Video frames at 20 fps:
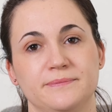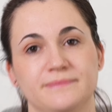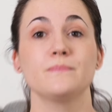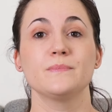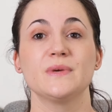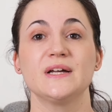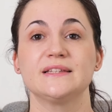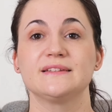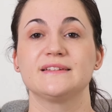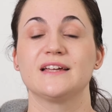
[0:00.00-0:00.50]

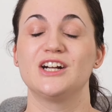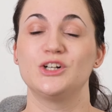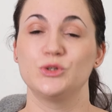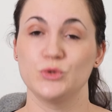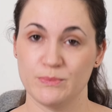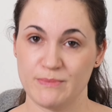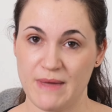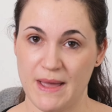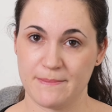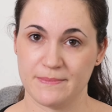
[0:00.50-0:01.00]
But
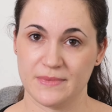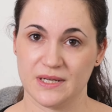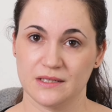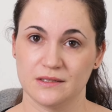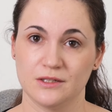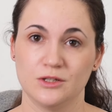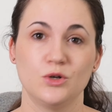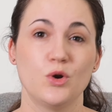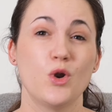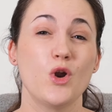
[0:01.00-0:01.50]
remember,
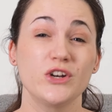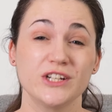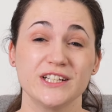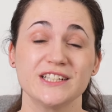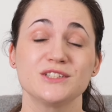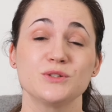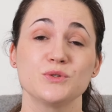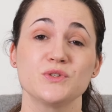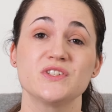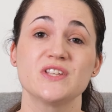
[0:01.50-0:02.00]
learning to